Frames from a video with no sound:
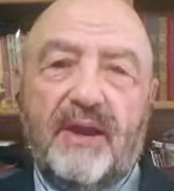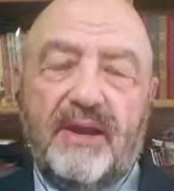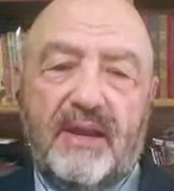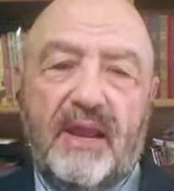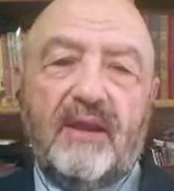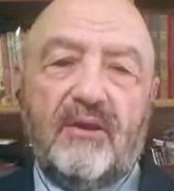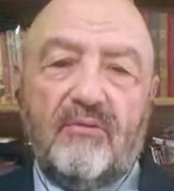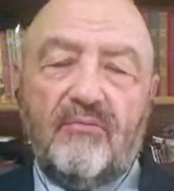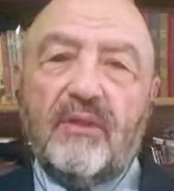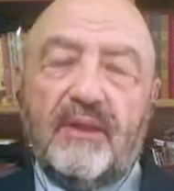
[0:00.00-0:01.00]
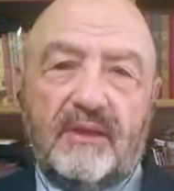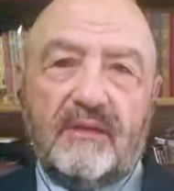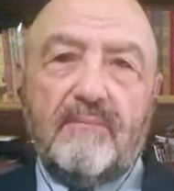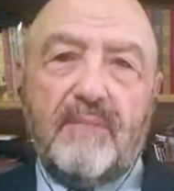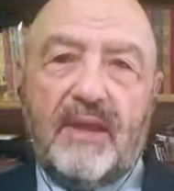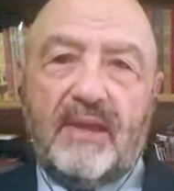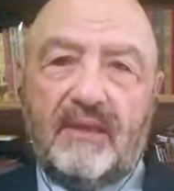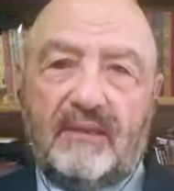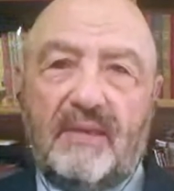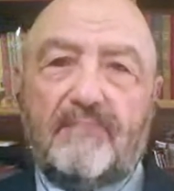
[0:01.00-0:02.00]
by NATO, really to
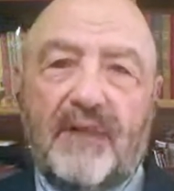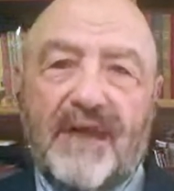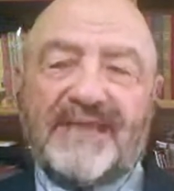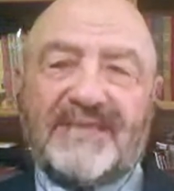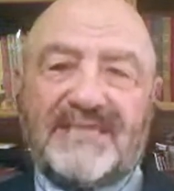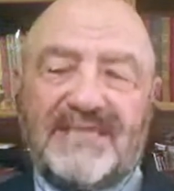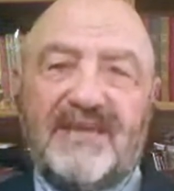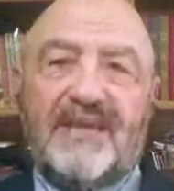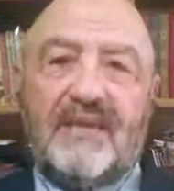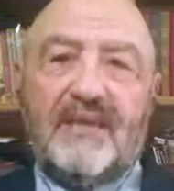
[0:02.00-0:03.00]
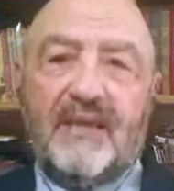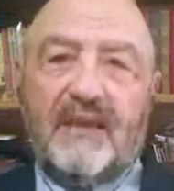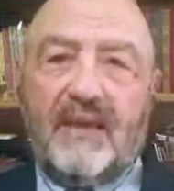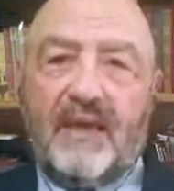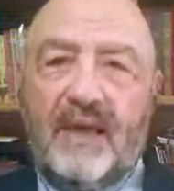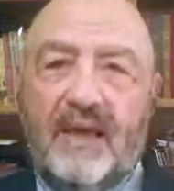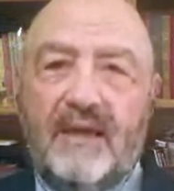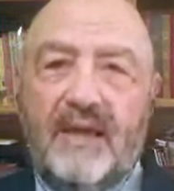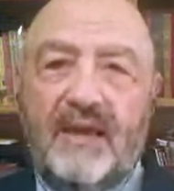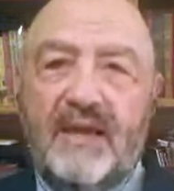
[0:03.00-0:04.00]
make the Black Sea a,
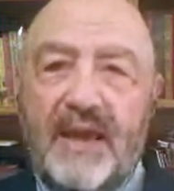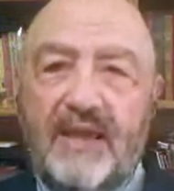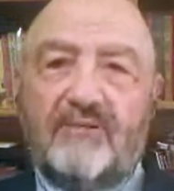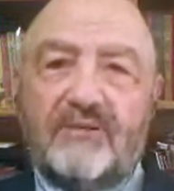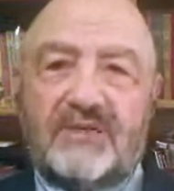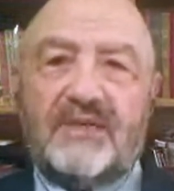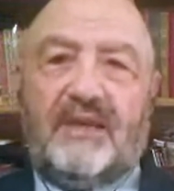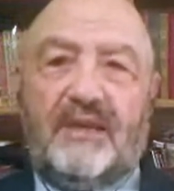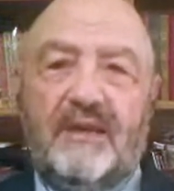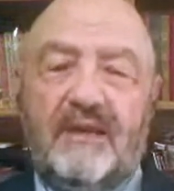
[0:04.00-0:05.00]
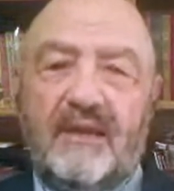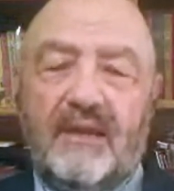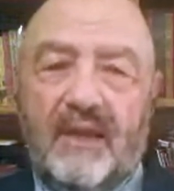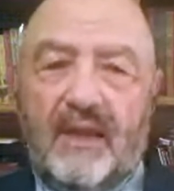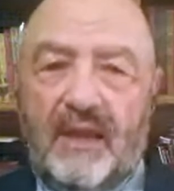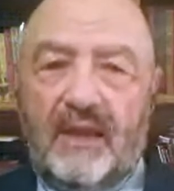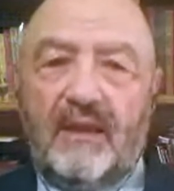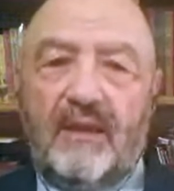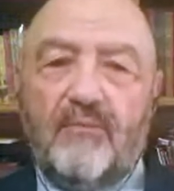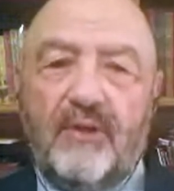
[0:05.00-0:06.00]
a NATO sea. And
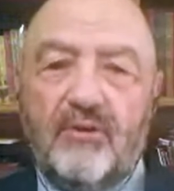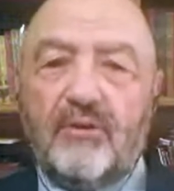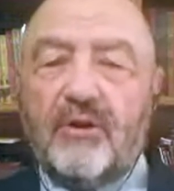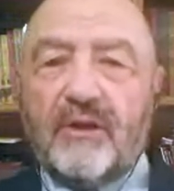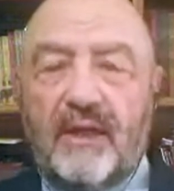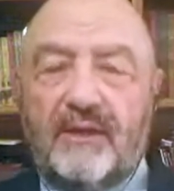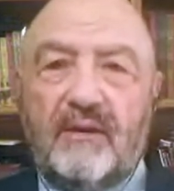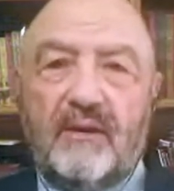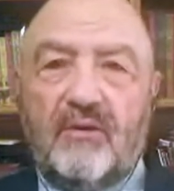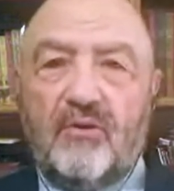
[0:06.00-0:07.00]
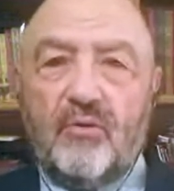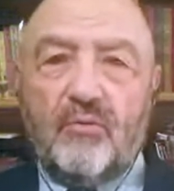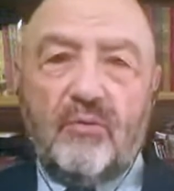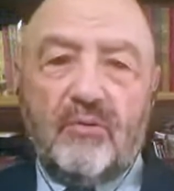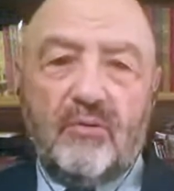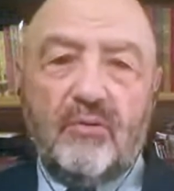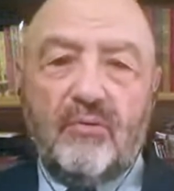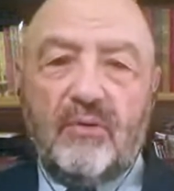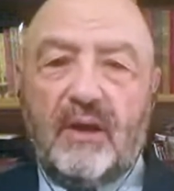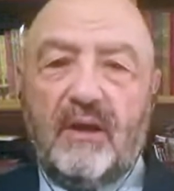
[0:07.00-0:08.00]
and when you look at who
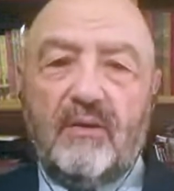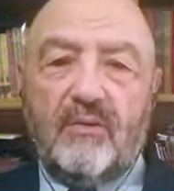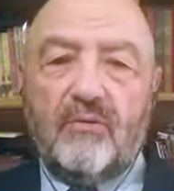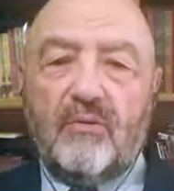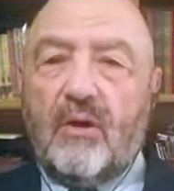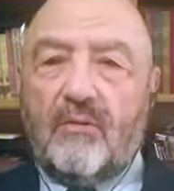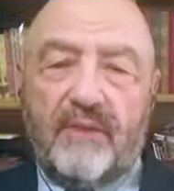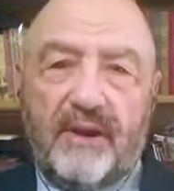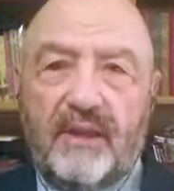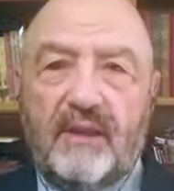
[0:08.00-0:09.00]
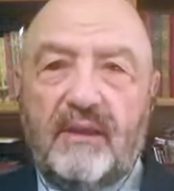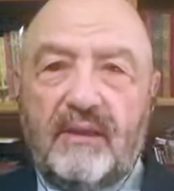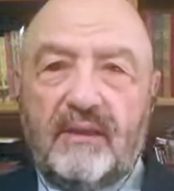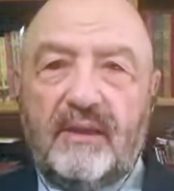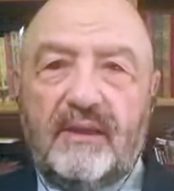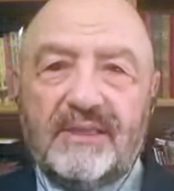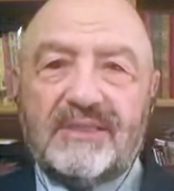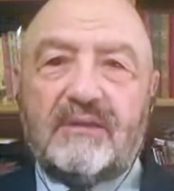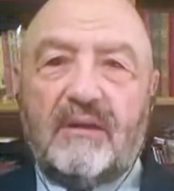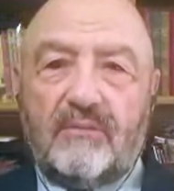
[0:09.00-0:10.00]
who uh, who already
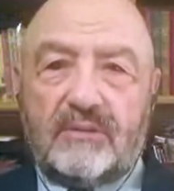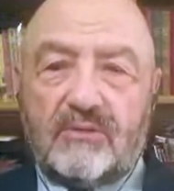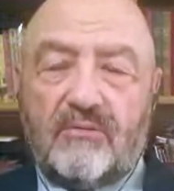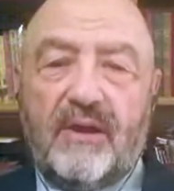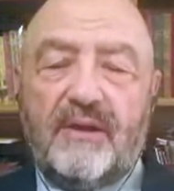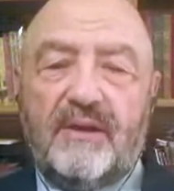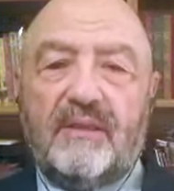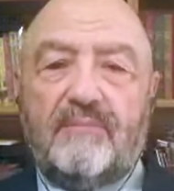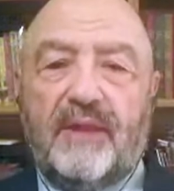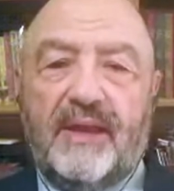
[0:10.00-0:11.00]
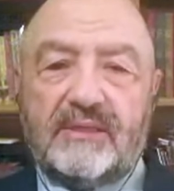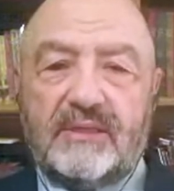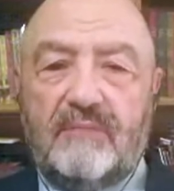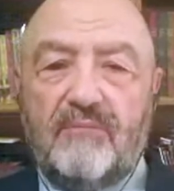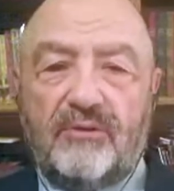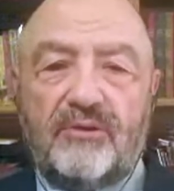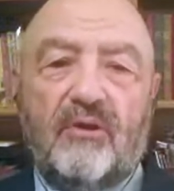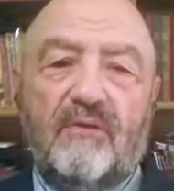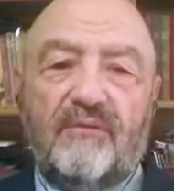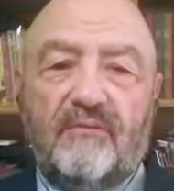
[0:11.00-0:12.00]
is uh, surrounding the Black Sea,
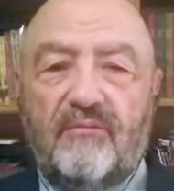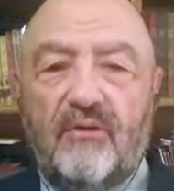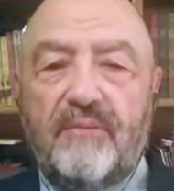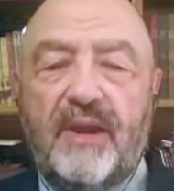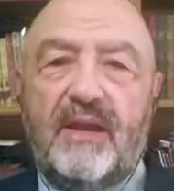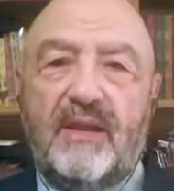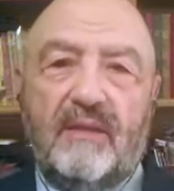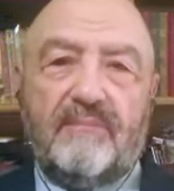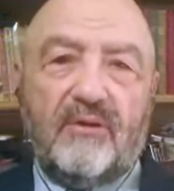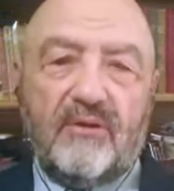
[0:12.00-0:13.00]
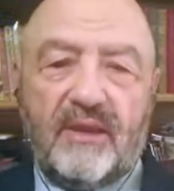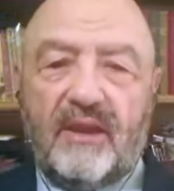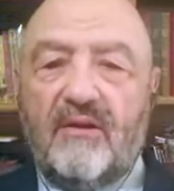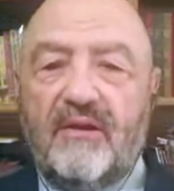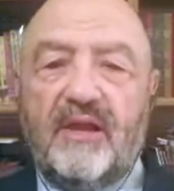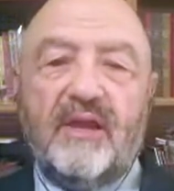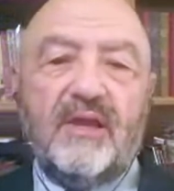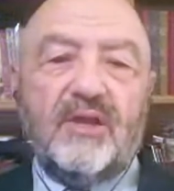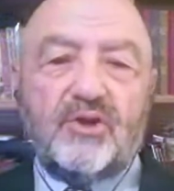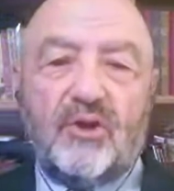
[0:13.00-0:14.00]
Moldova, Romania, Bulgaria,
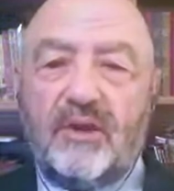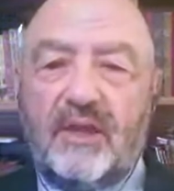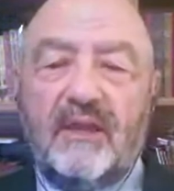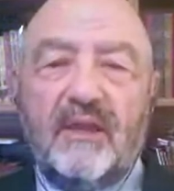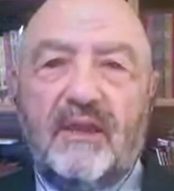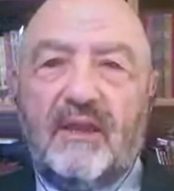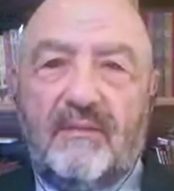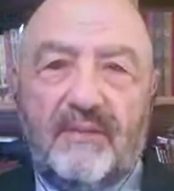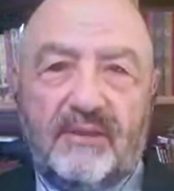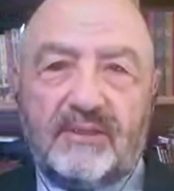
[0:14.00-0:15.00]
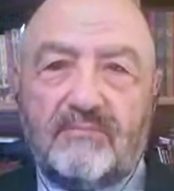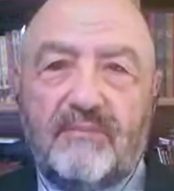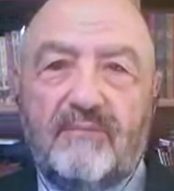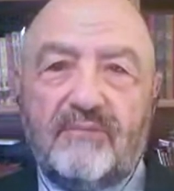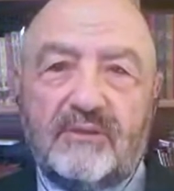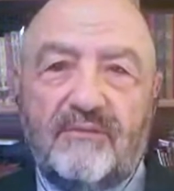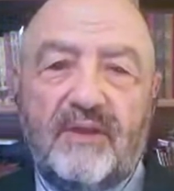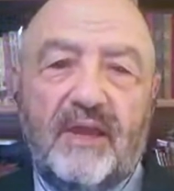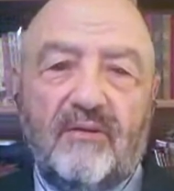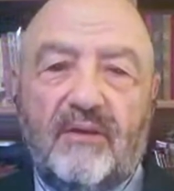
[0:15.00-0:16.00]
Turkey. I mean, these are members of
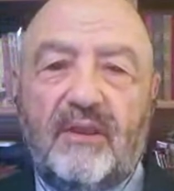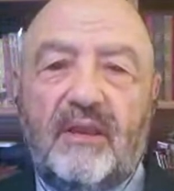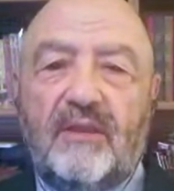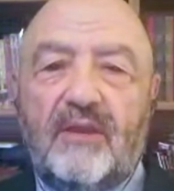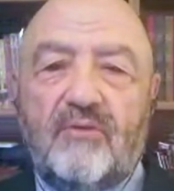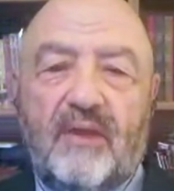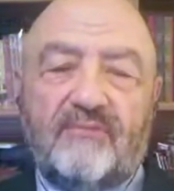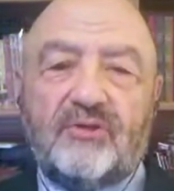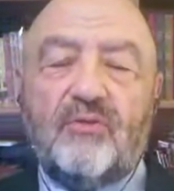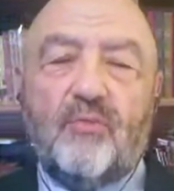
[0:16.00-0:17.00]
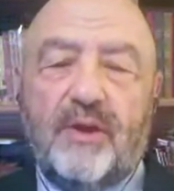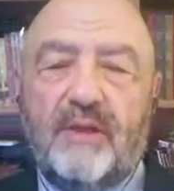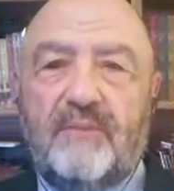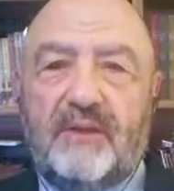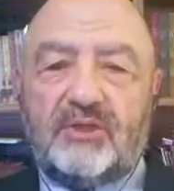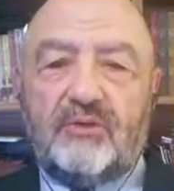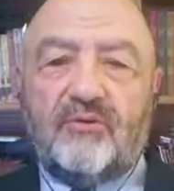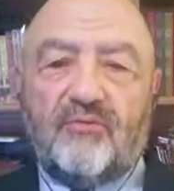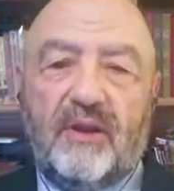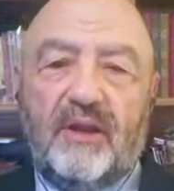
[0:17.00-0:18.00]
NATO. And they, then you have two wannabes,
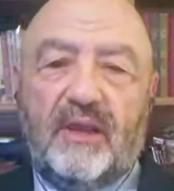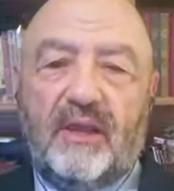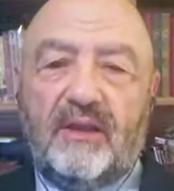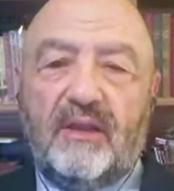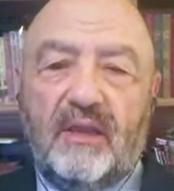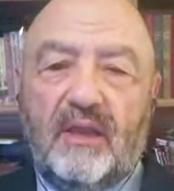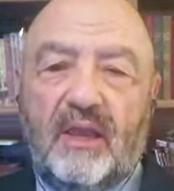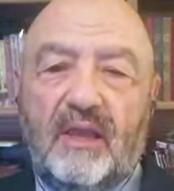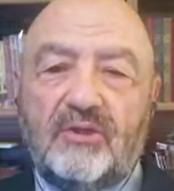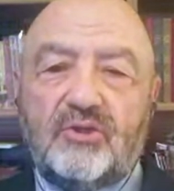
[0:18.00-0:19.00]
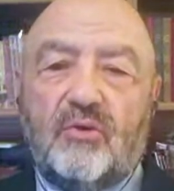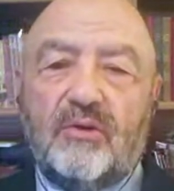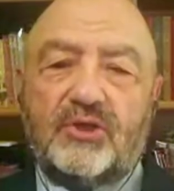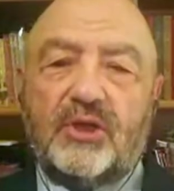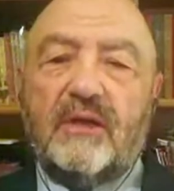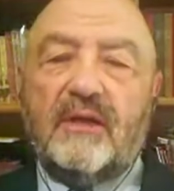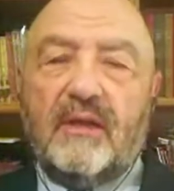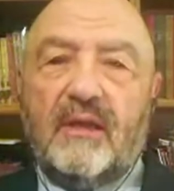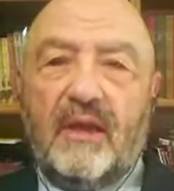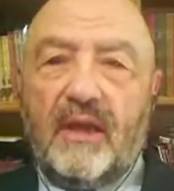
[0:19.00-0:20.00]
Ukraine and, and Georgia,
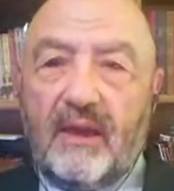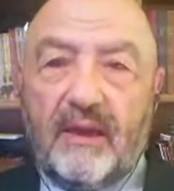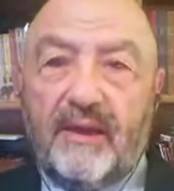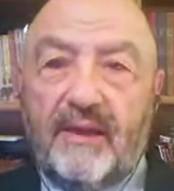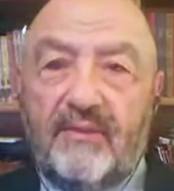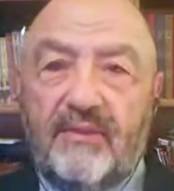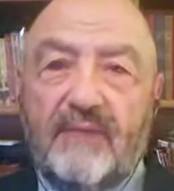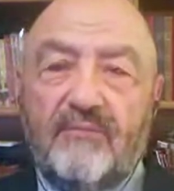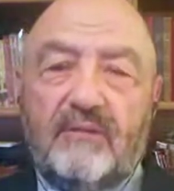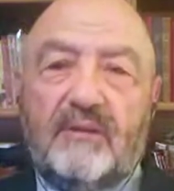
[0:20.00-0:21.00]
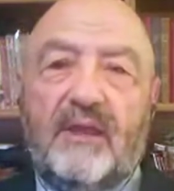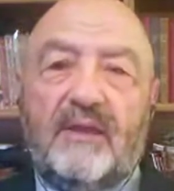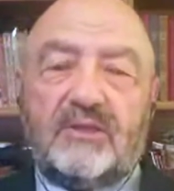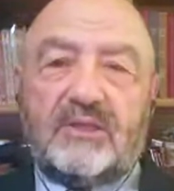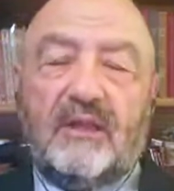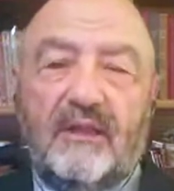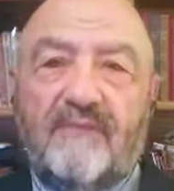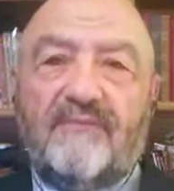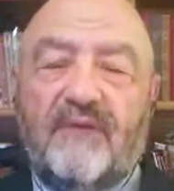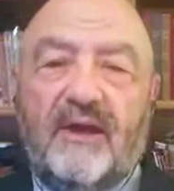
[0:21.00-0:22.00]
uh, that would then
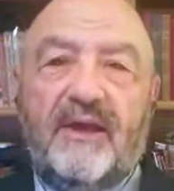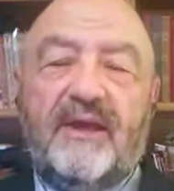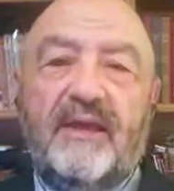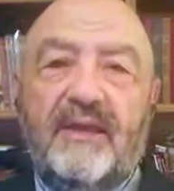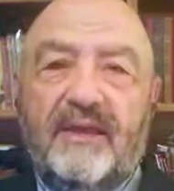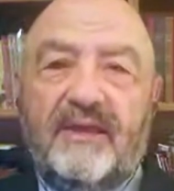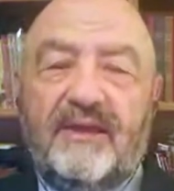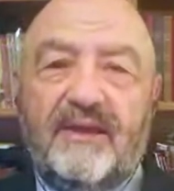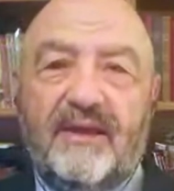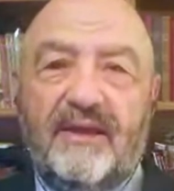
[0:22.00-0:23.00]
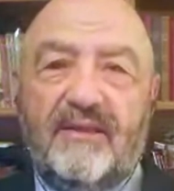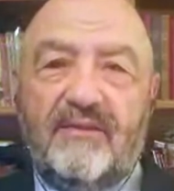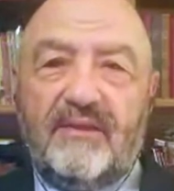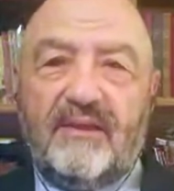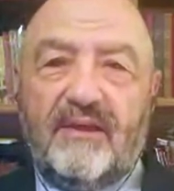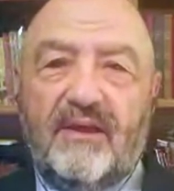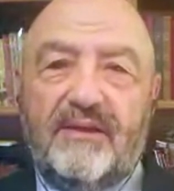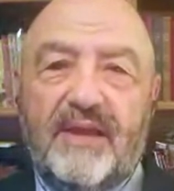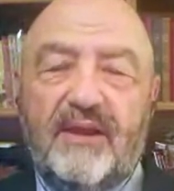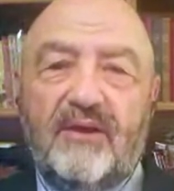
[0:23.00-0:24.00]
solidify uh, uh,
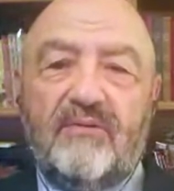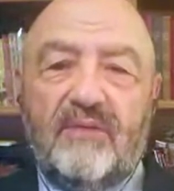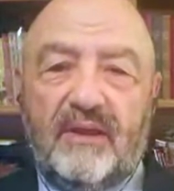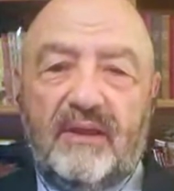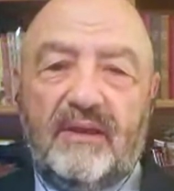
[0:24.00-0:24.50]
NATO